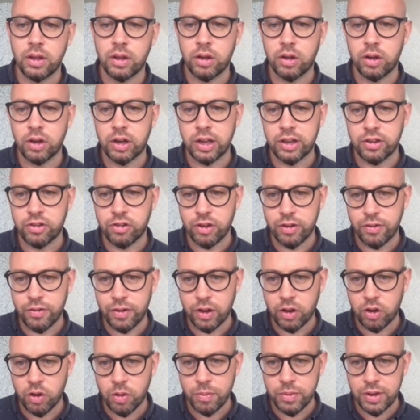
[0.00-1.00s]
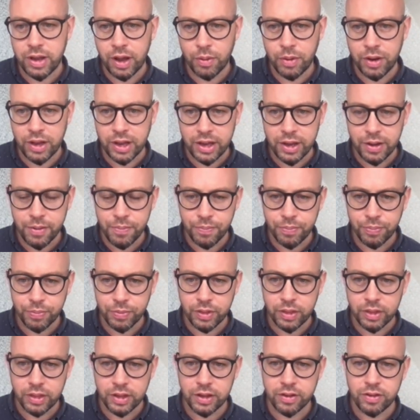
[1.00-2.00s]
Okay, so if I come down here,
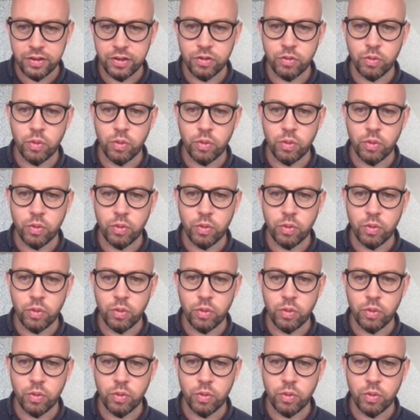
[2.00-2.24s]
this is